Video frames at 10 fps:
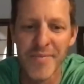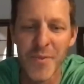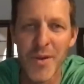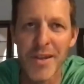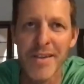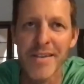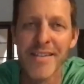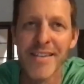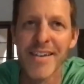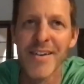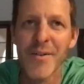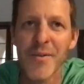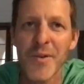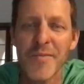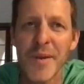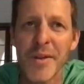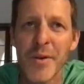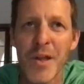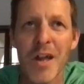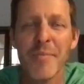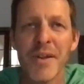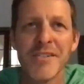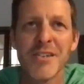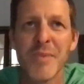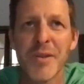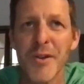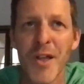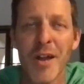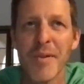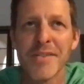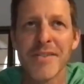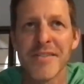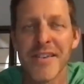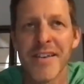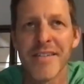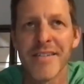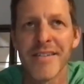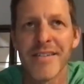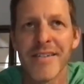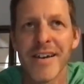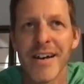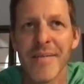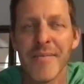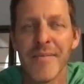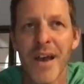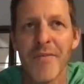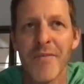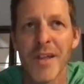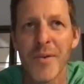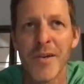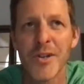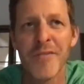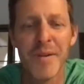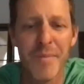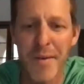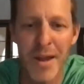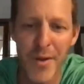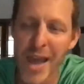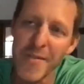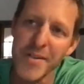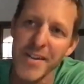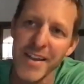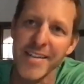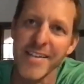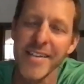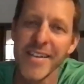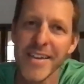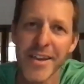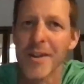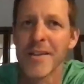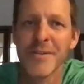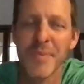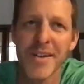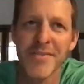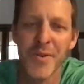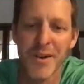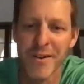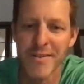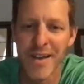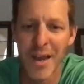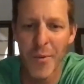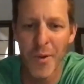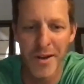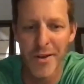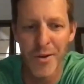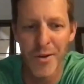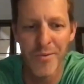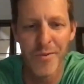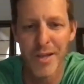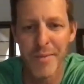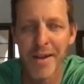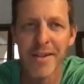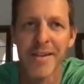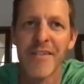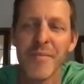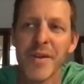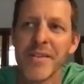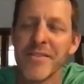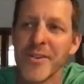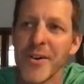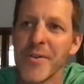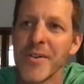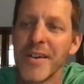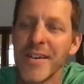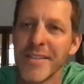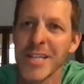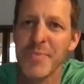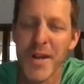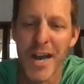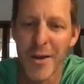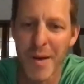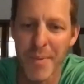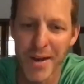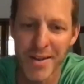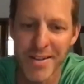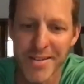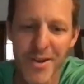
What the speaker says: We've been to a lot of places, but there are a lot of places that I feel like we should have been by now. We haven't. Like Italy's a place where I want to go really badly and haven't been. So that's pretty high on my bucket list.